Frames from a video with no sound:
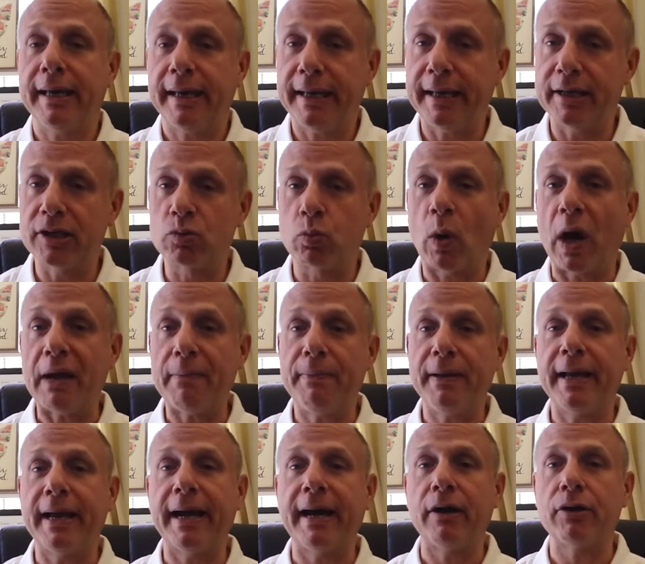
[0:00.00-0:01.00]
is
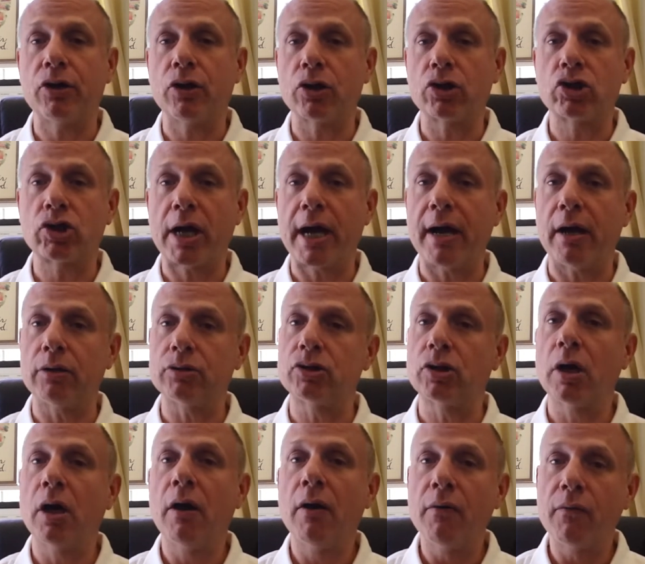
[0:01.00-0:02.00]
wiping out your
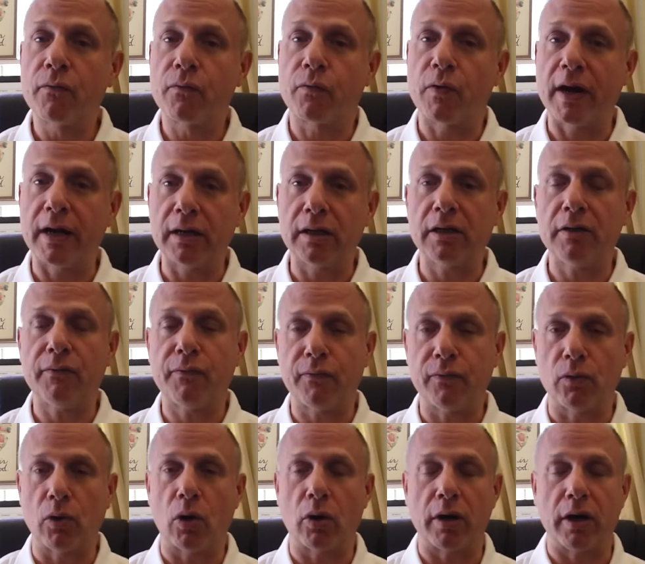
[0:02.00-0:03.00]
child's friendly
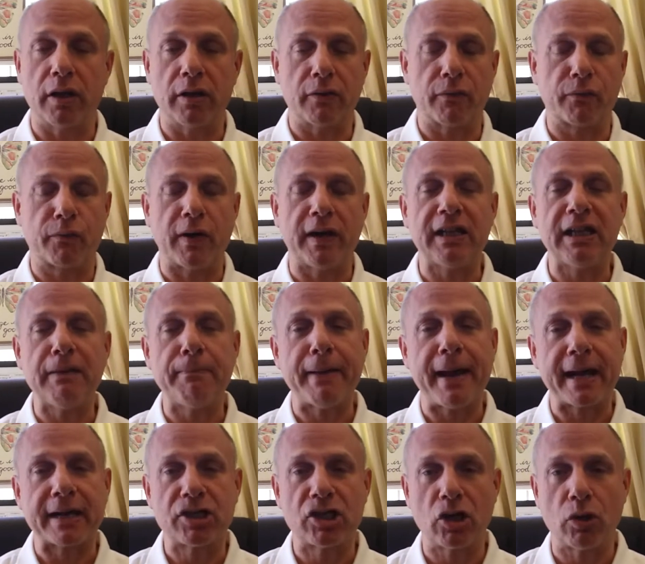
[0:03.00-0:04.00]
flora, the friendly
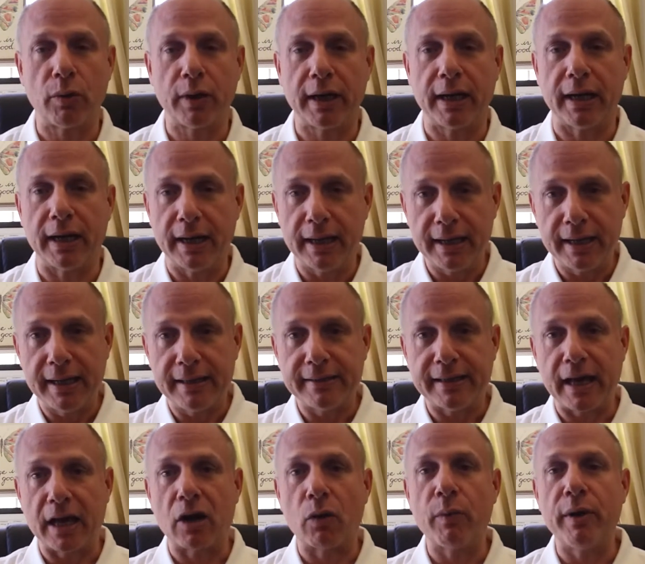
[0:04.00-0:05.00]
bacteria
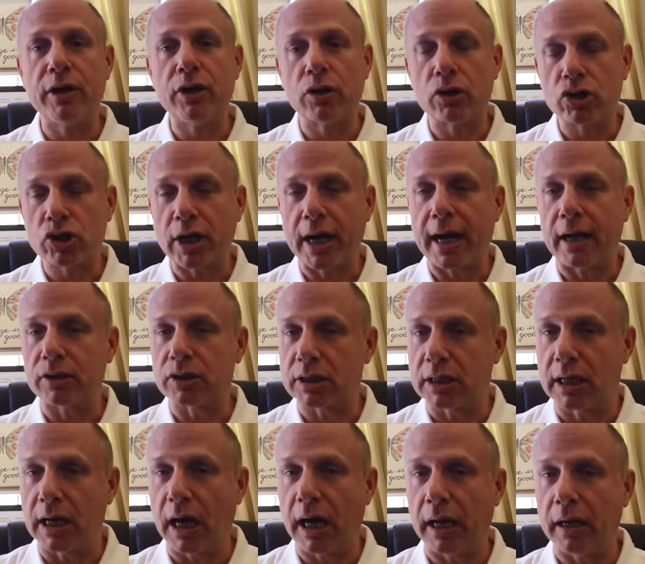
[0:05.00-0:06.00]
that are in your child's
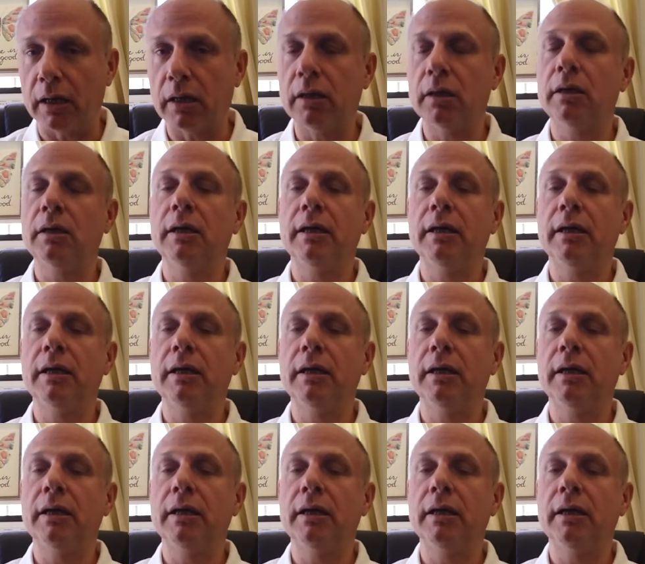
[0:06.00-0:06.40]
gut,